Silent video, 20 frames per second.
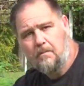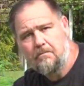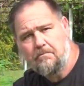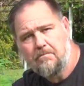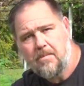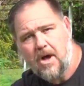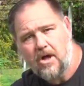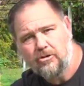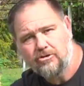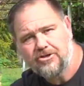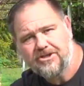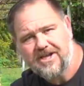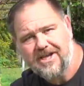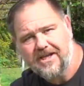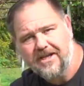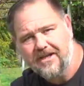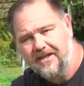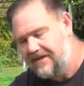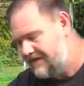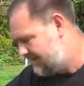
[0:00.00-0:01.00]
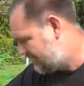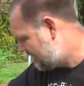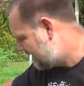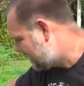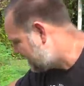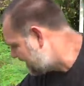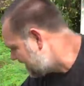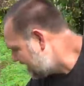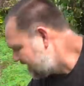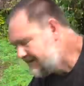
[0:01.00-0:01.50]
mulching.
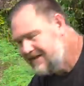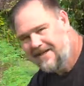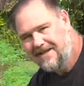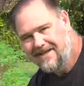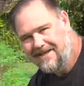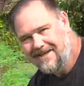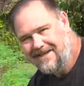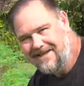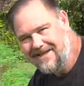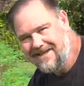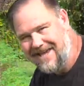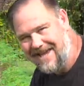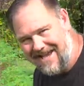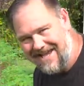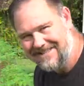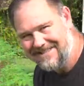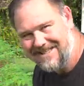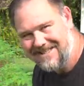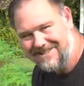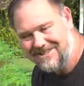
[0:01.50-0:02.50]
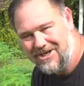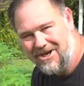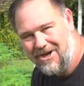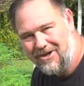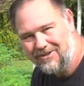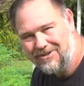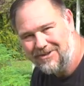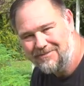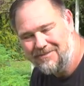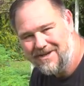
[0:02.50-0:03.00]
Yes, it's an
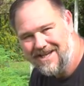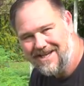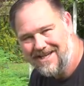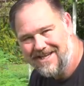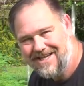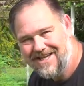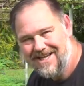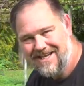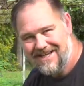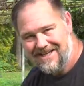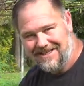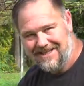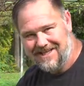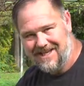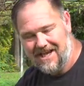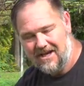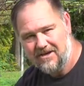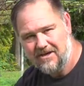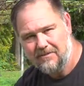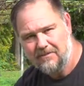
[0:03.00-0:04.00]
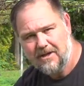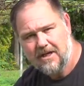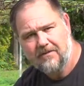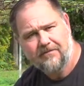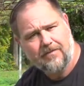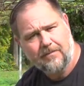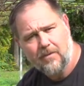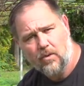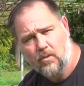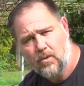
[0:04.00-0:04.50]
older me. The younger me
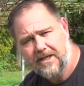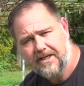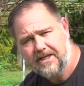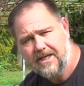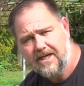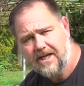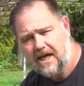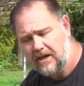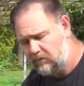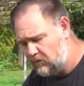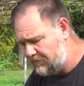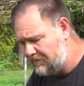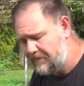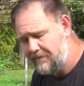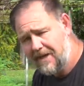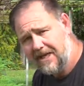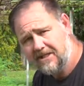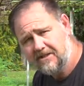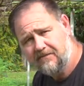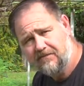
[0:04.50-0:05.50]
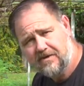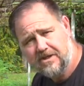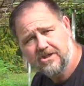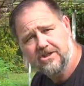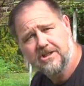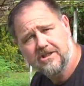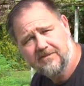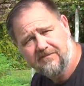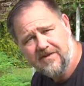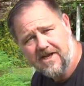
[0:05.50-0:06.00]
from a week ago will be back to finish
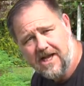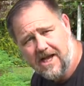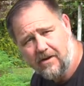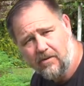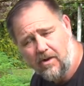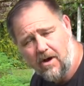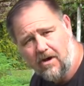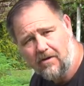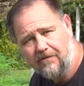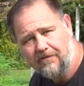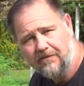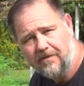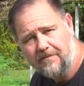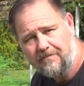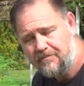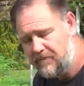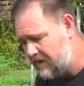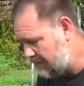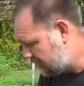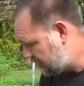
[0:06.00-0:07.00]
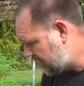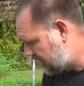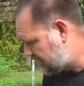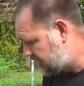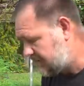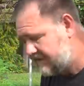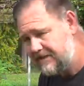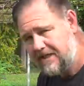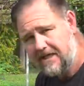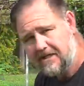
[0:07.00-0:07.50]
this video off. But I
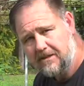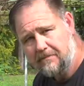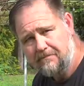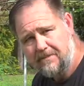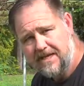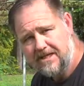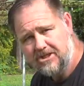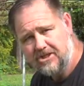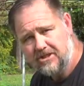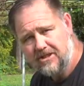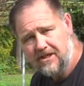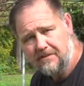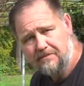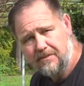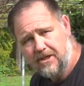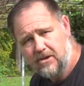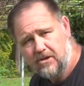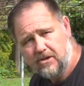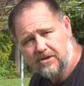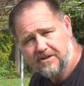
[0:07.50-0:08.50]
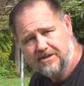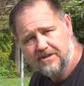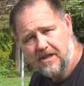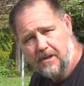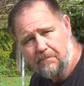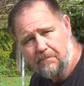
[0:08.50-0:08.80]
just had to mention it because